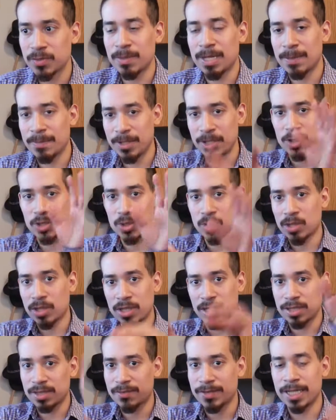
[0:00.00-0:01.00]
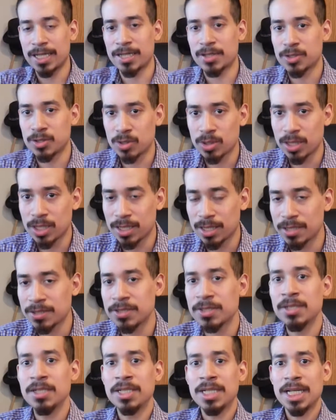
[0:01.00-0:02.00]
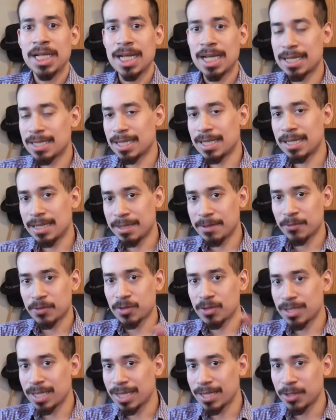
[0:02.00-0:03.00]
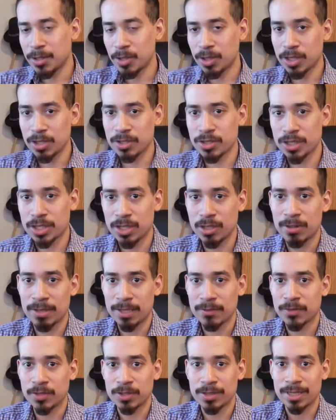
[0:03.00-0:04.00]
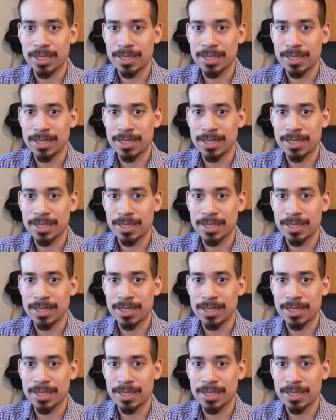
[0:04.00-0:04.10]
you map any shortcuts if you had any shortcuts, and then after that you're good to go after that.